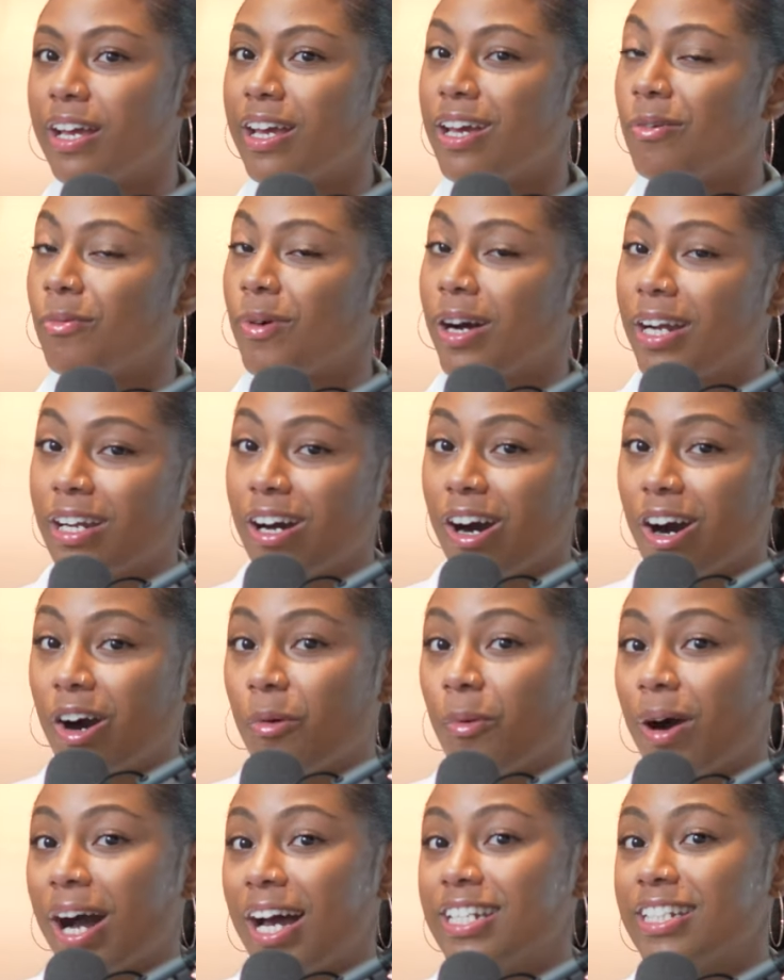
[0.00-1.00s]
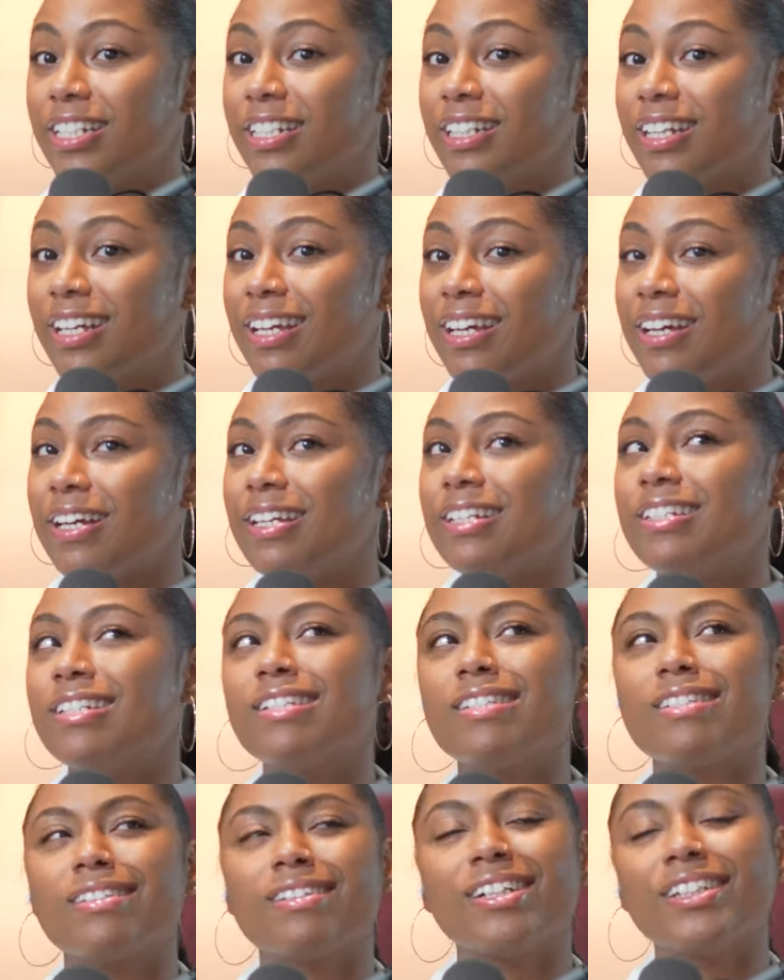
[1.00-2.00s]
And while you're all watching,
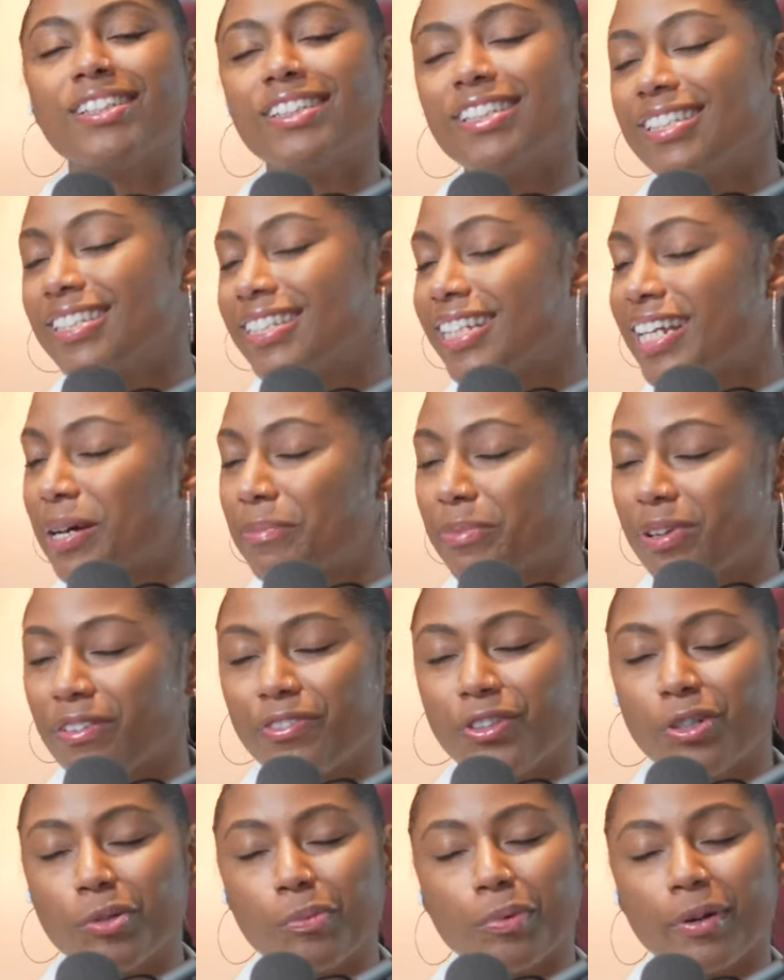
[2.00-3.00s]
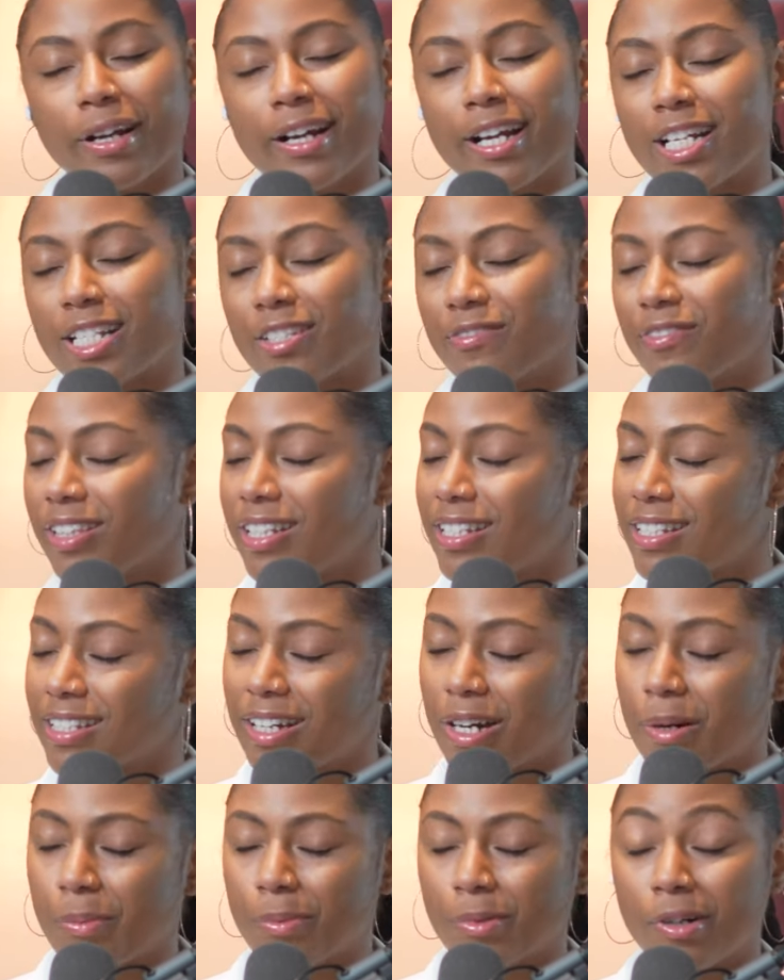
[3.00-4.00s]
just go, just send up a few prayers for this
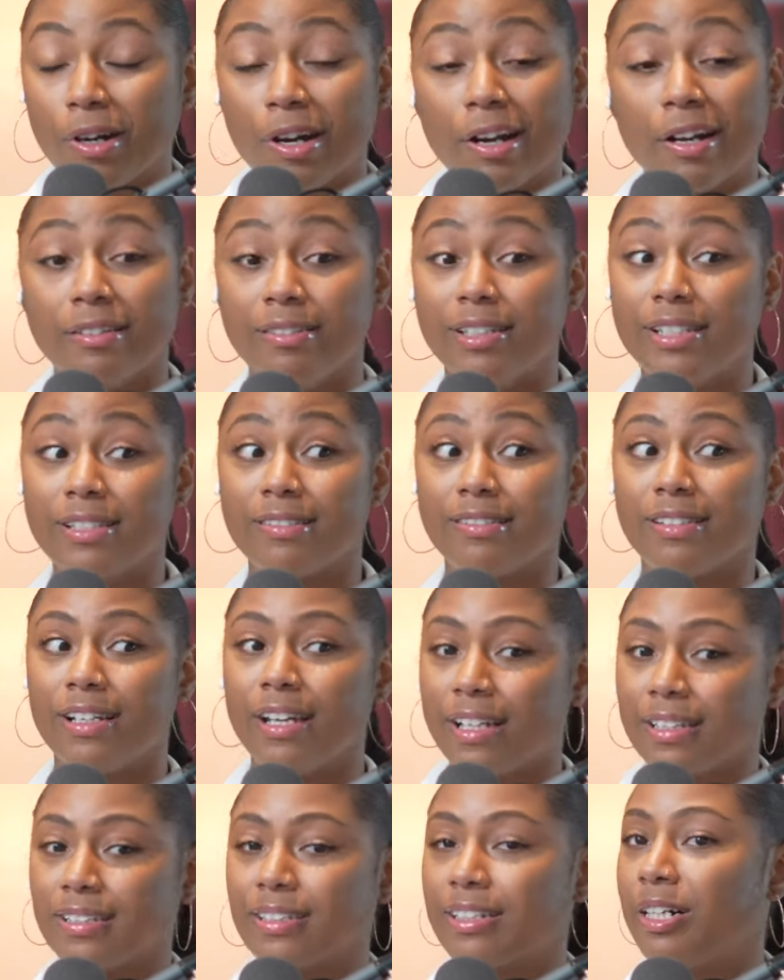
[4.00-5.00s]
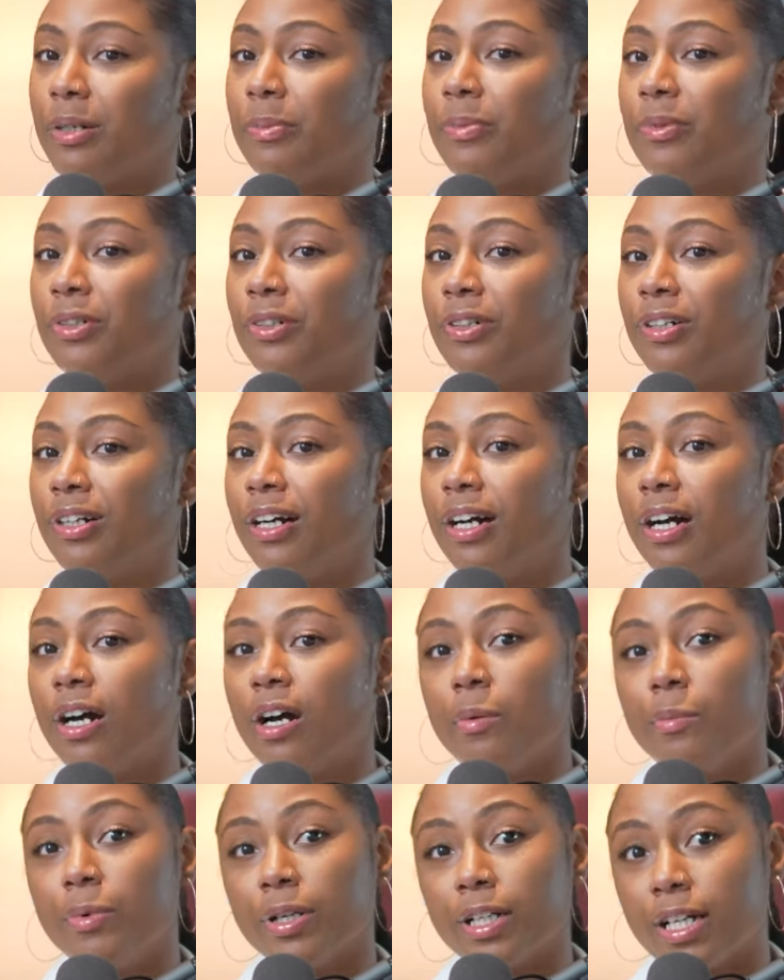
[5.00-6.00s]
couple or this ex-couple,
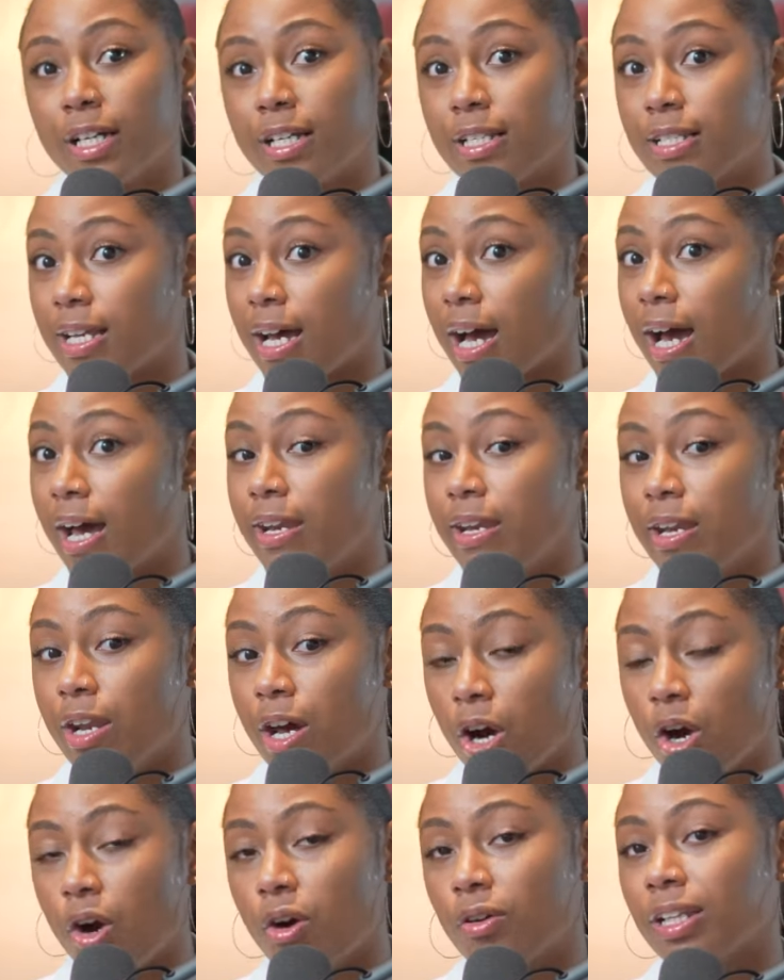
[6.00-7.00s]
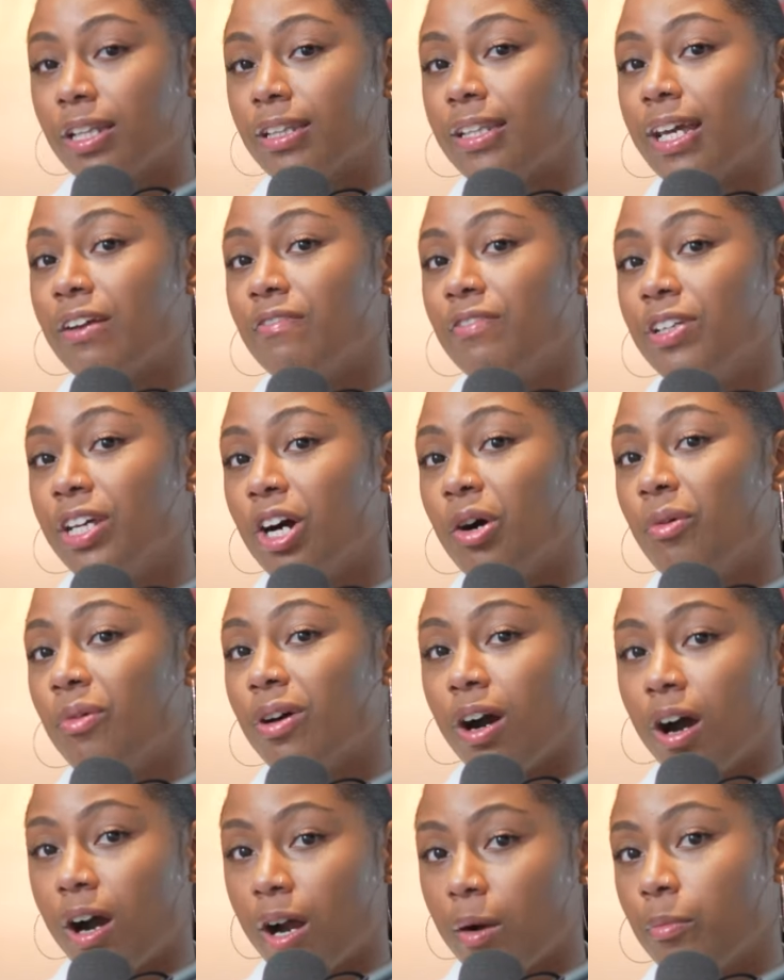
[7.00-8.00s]
because I know that they've dealt
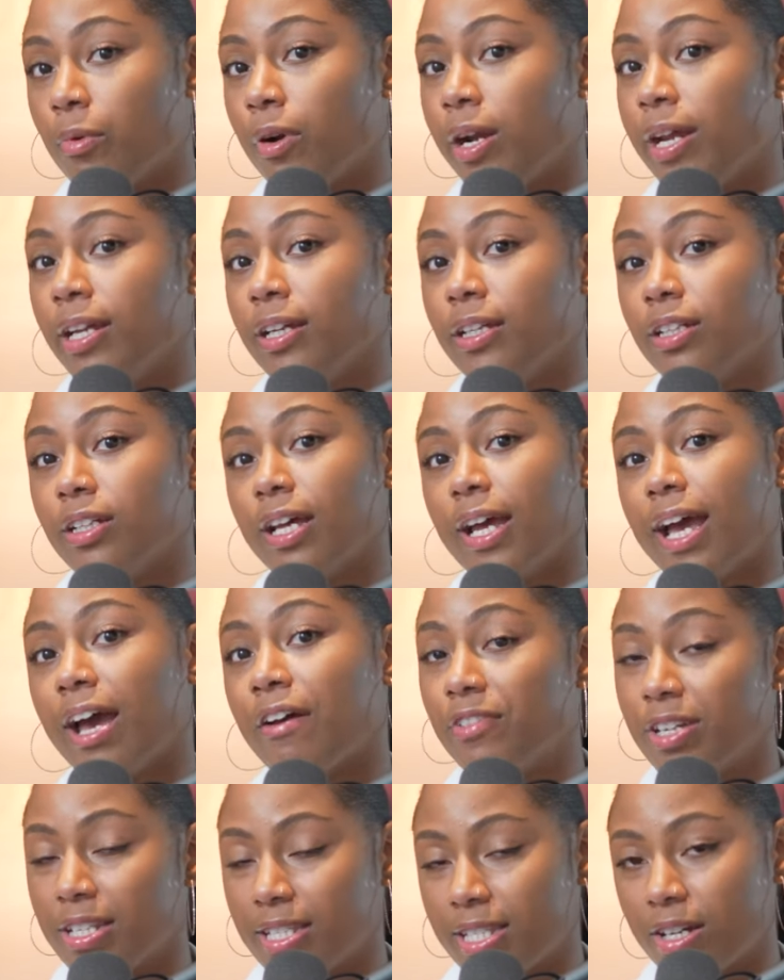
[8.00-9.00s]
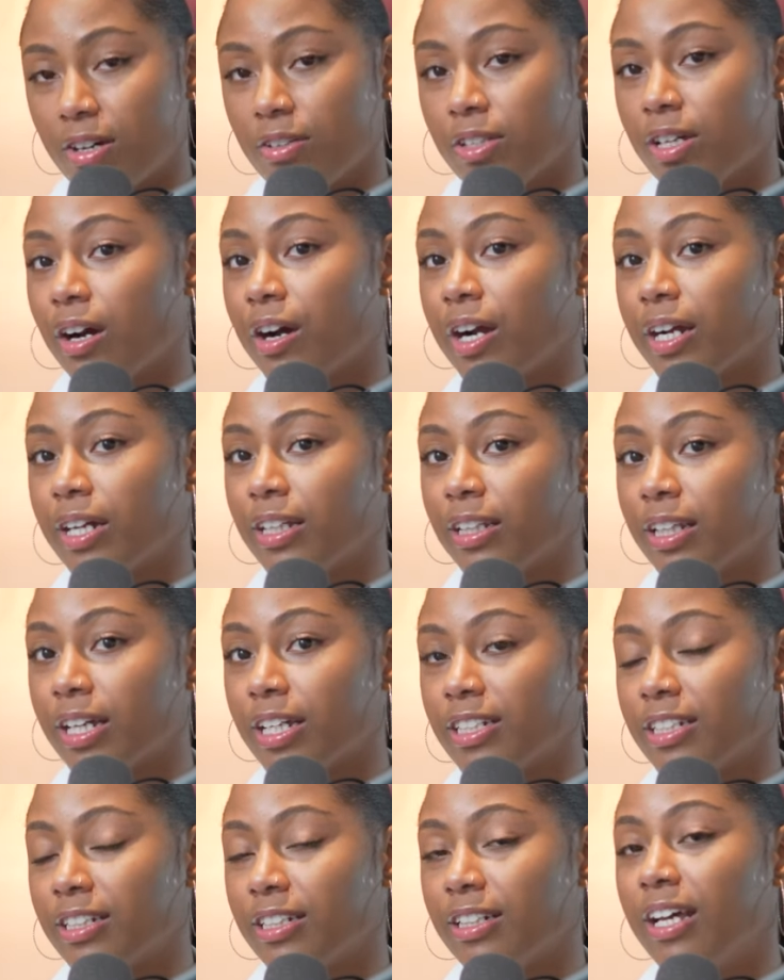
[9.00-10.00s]
with heartbreak having to sell their art
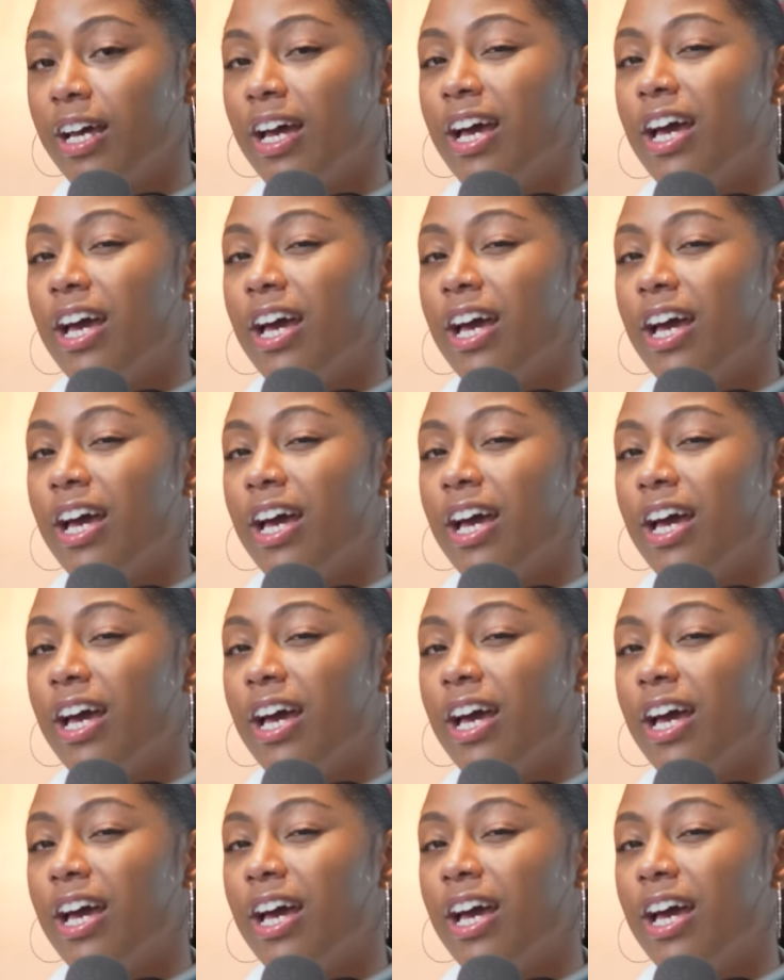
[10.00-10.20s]
collection.